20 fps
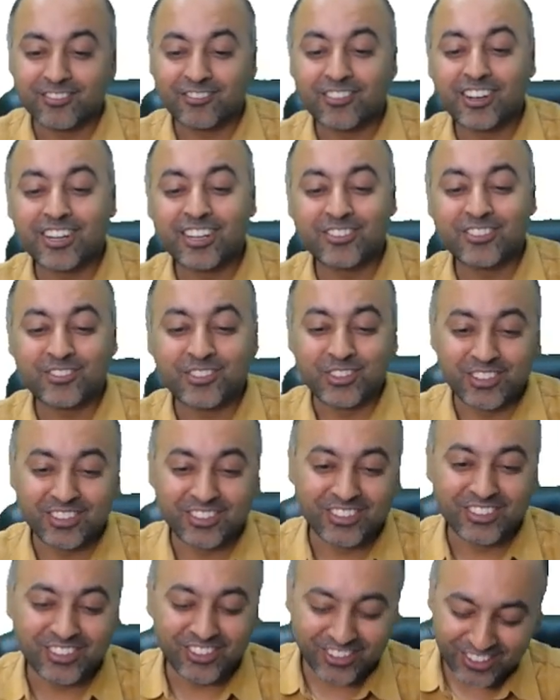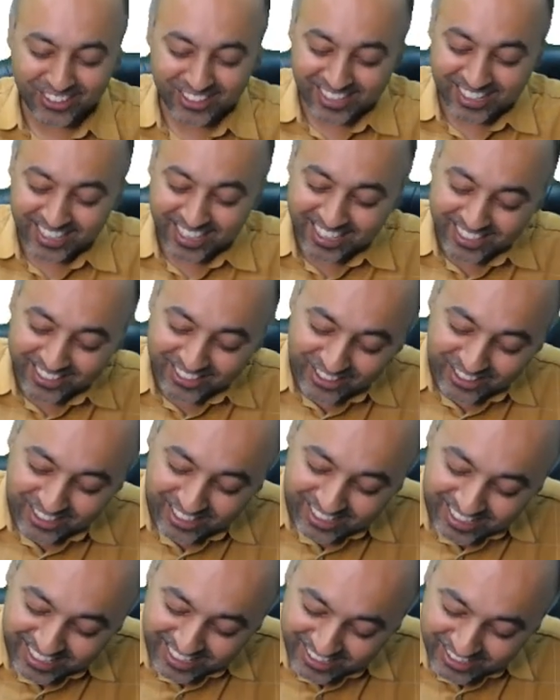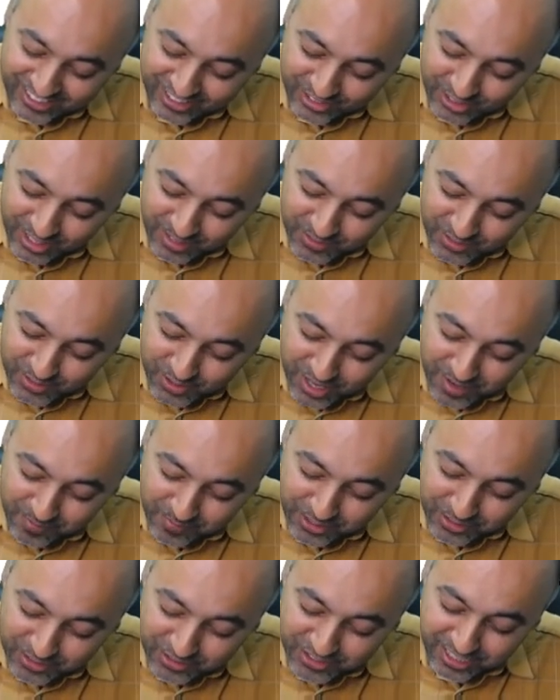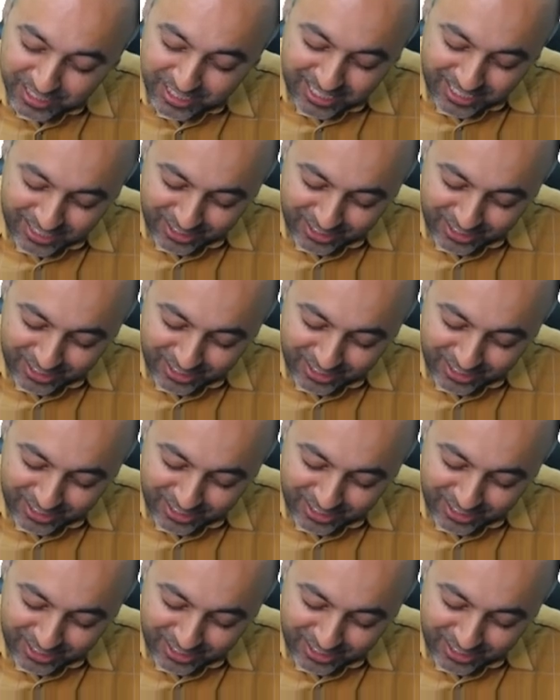Wonderful. All right, all right. So I'm so happy to see